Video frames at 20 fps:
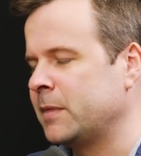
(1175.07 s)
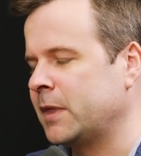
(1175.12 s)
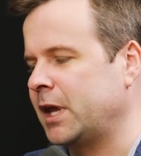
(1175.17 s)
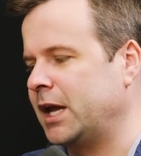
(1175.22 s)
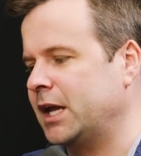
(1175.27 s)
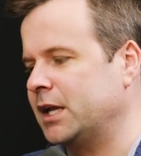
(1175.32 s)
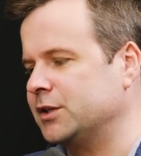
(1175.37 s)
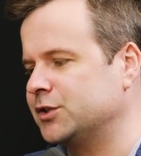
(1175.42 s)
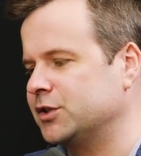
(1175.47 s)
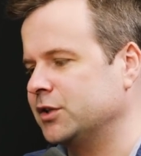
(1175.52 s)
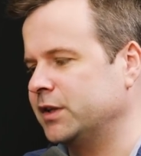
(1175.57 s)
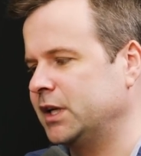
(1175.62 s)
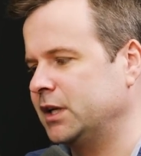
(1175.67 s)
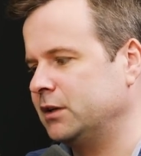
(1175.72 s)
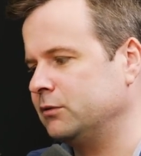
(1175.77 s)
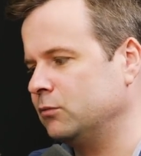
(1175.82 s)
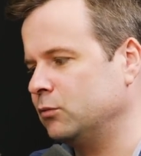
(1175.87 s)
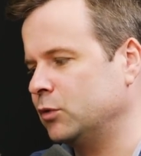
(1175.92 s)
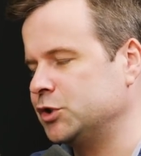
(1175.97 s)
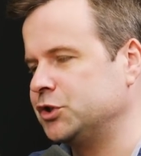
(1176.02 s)
And so,
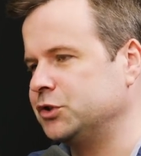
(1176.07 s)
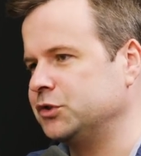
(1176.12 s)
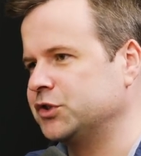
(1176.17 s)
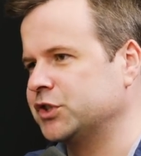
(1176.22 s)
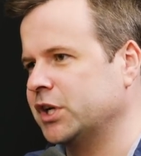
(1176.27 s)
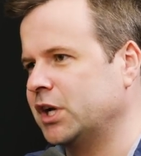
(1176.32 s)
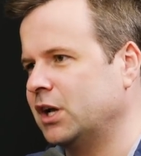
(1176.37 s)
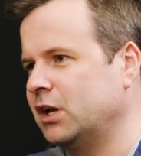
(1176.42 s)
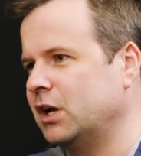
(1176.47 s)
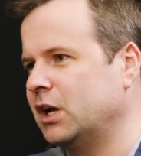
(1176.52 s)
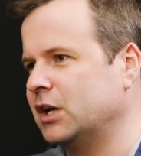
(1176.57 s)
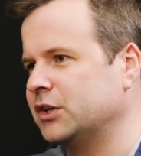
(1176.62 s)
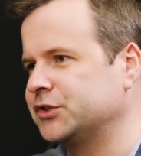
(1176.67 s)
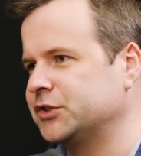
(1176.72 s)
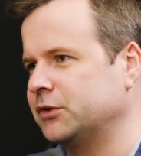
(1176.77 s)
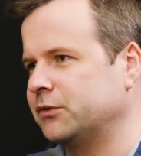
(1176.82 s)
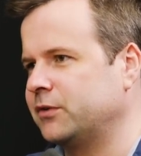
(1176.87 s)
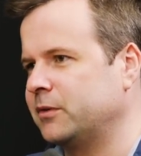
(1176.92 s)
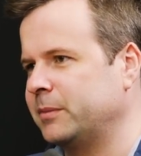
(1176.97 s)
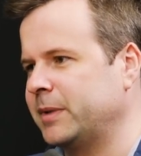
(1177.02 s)
then what you saw
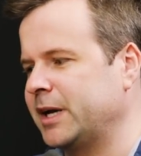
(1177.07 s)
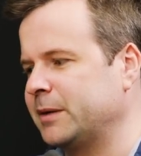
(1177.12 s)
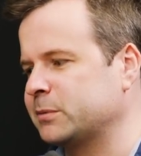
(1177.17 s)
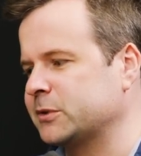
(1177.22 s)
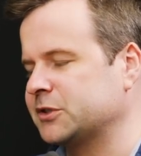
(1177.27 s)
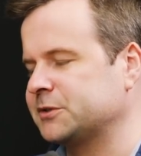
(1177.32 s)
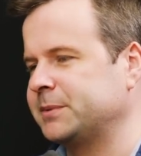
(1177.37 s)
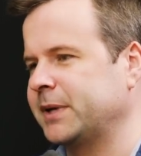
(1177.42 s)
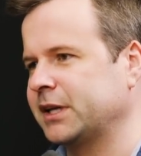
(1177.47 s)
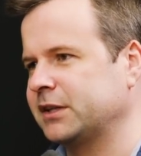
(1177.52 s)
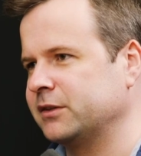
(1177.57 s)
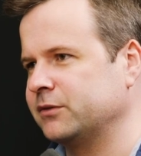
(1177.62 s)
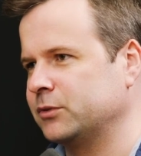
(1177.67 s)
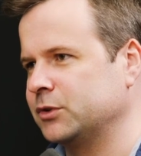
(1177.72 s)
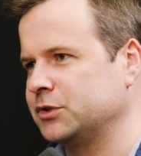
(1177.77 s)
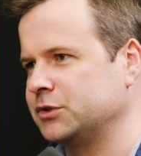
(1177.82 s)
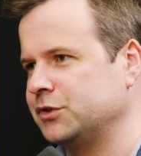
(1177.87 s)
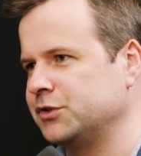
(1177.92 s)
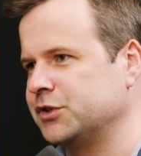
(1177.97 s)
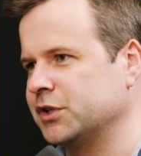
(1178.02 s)
also from my perspective
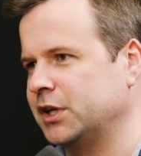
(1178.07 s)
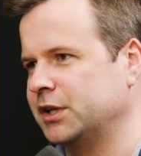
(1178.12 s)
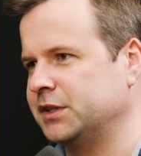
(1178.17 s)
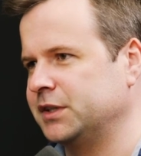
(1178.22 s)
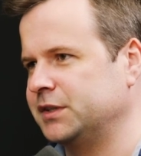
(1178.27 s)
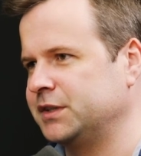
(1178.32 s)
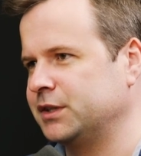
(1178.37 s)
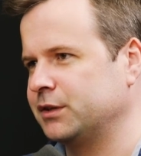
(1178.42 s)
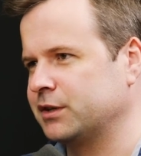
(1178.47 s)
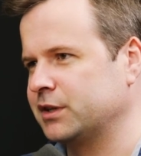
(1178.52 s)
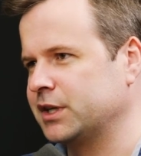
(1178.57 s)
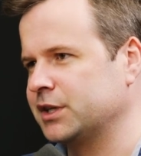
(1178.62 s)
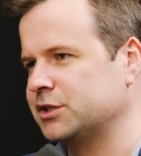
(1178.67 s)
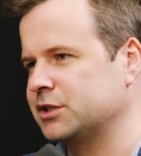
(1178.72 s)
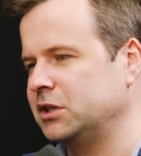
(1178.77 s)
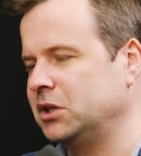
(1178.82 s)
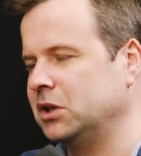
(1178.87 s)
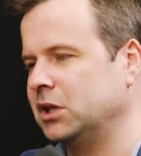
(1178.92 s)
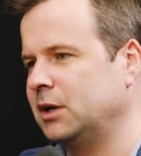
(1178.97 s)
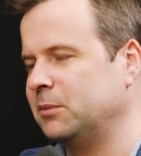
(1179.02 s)
was you saw
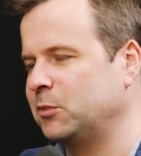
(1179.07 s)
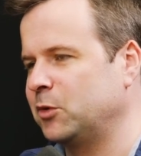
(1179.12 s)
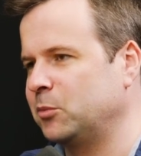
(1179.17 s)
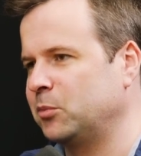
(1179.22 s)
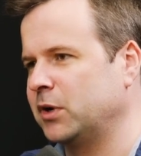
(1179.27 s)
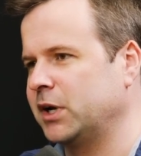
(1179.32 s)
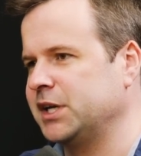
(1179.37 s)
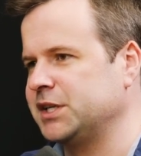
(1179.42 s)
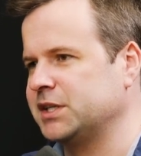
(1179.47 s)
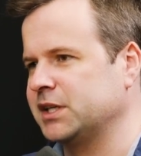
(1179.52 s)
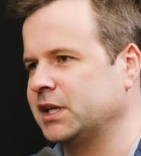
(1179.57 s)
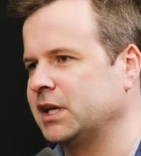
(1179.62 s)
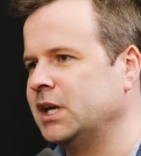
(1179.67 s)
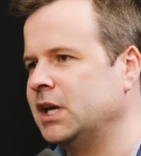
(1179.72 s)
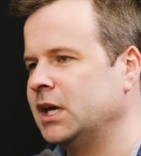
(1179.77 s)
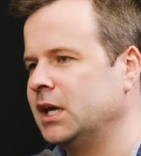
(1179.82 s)
deterioration in lumber pricing.